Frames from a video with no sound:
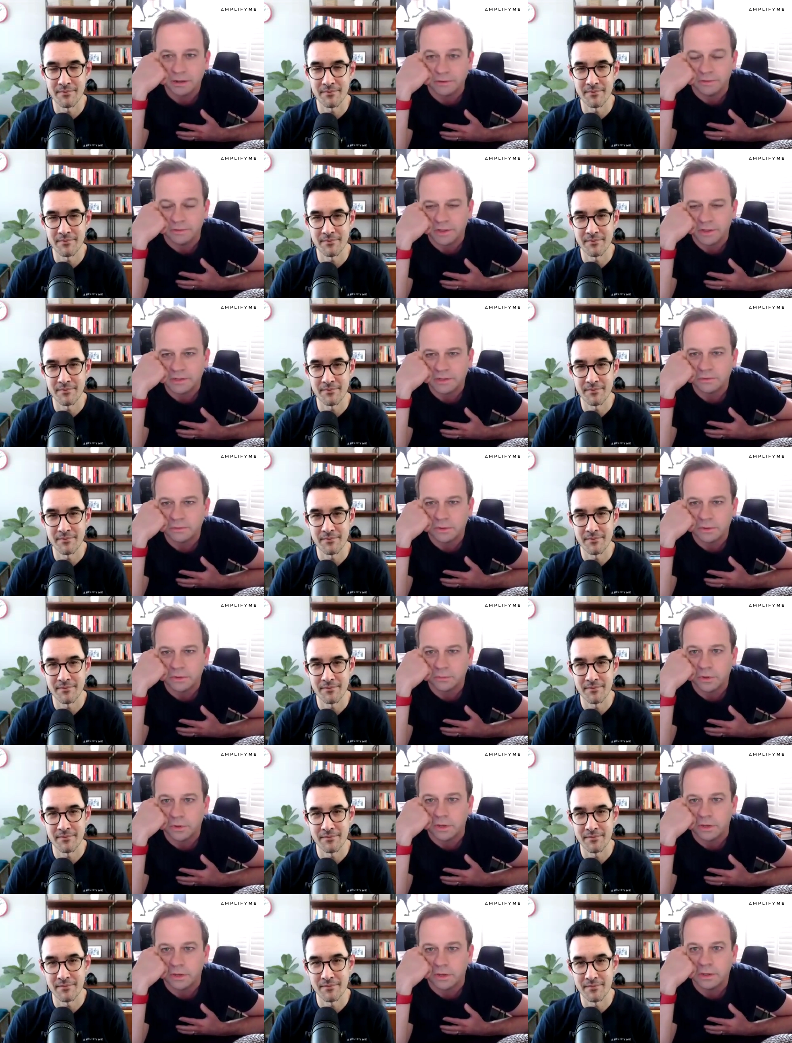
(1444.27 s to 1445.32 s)
Speaker 1: owned; they can do what they
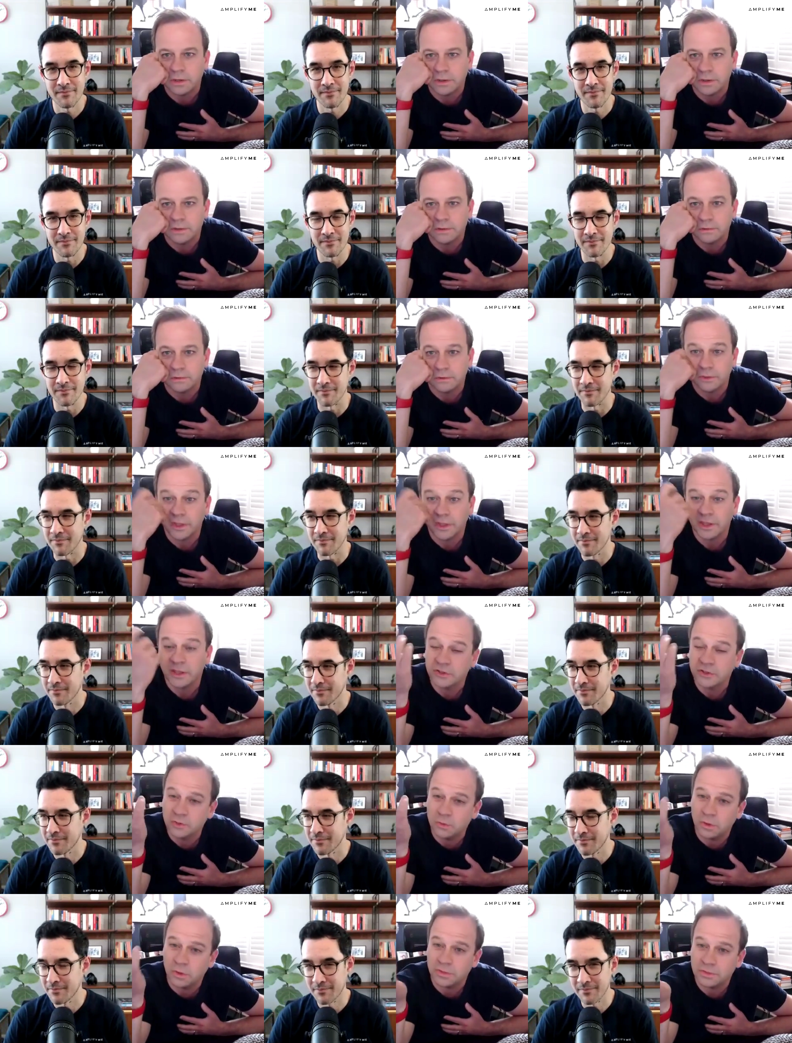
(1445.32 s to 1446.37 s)
want or they can
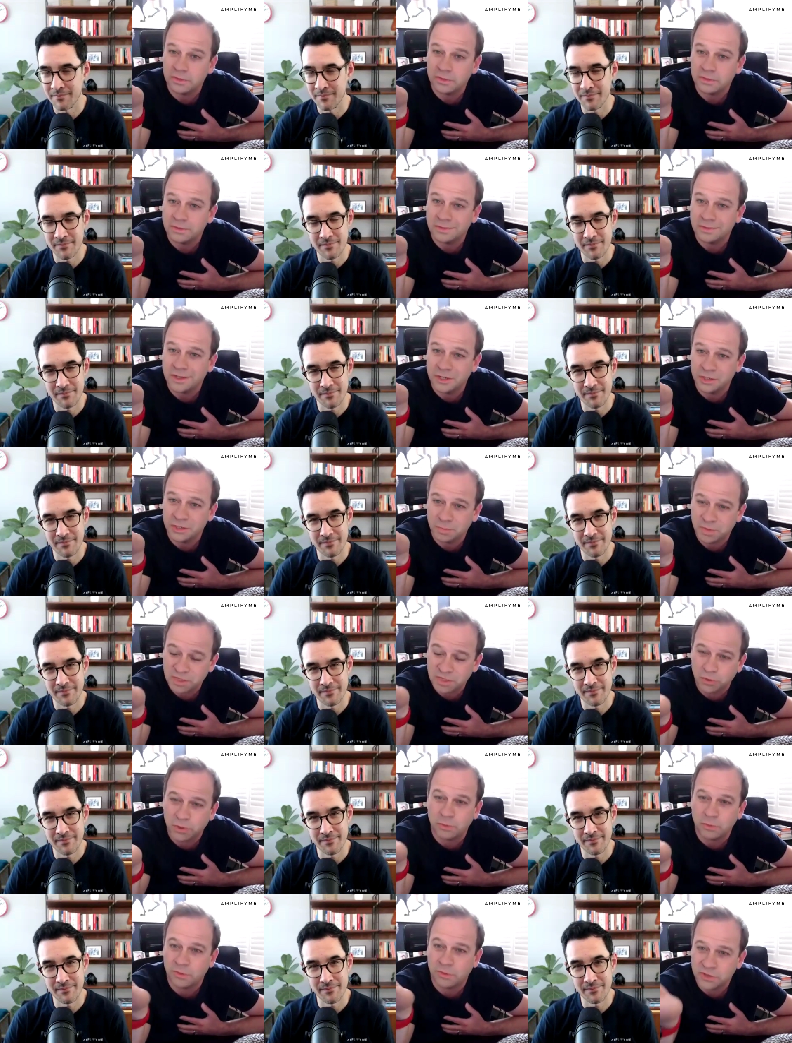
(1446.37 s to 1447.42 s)
do what they should be
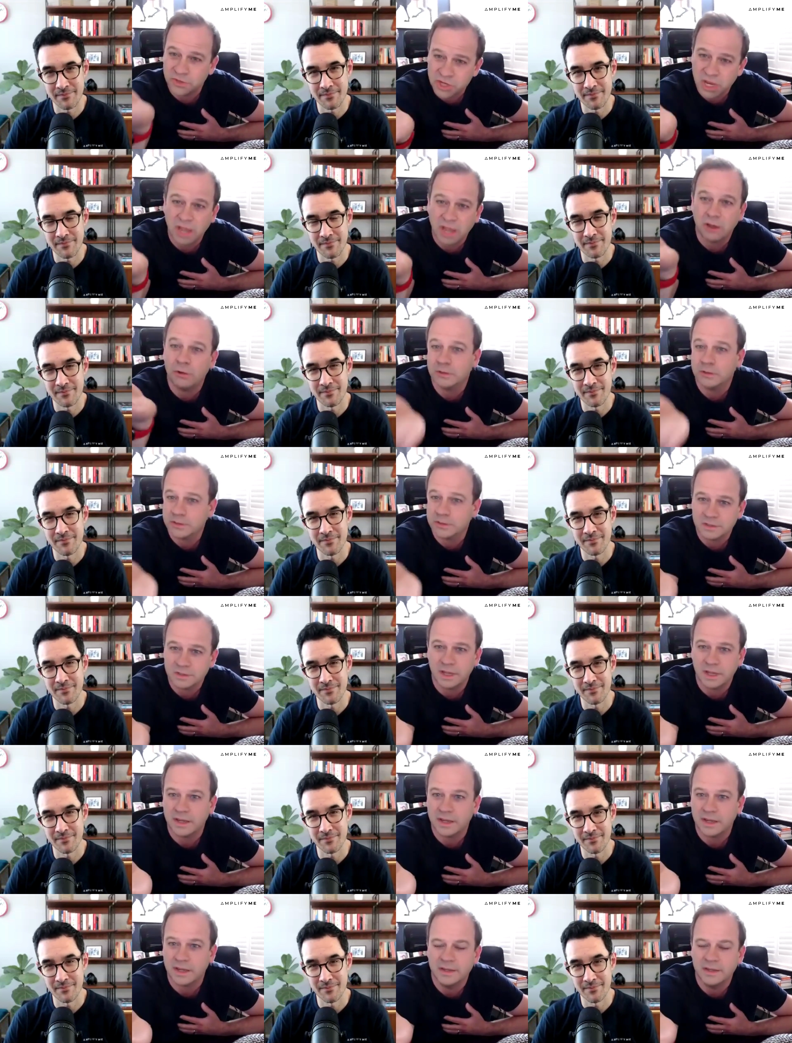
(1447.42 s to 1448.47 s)
doing what the shareholders
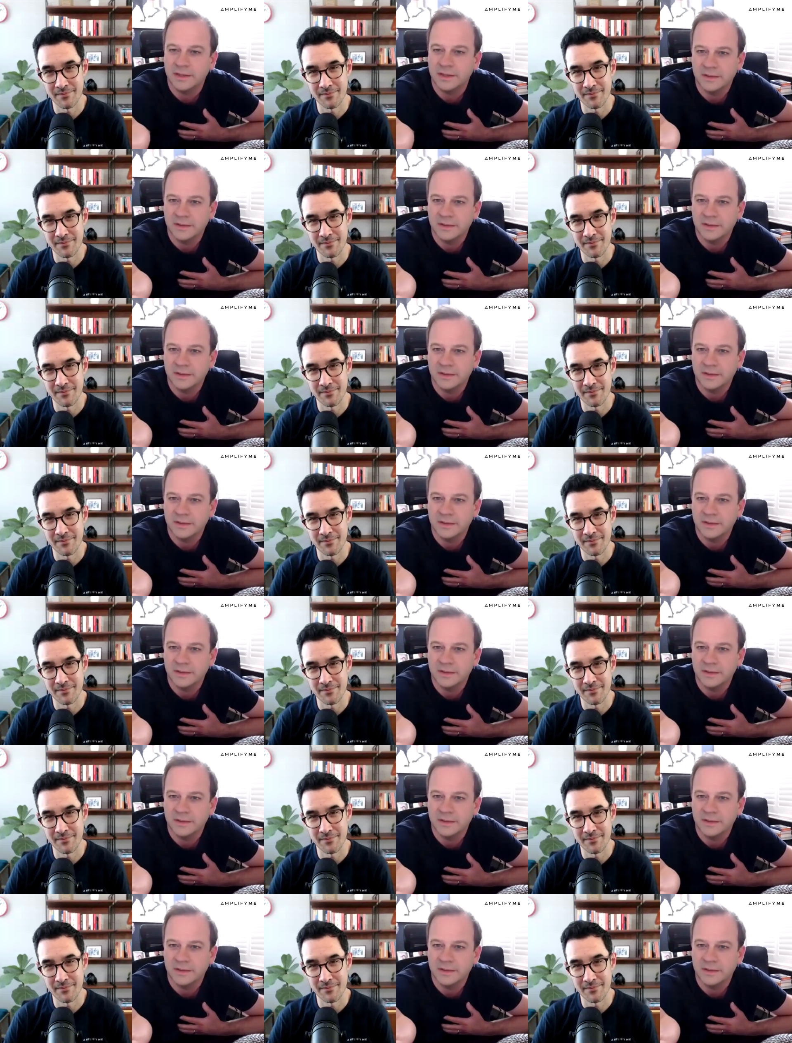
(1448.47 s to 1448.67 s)
say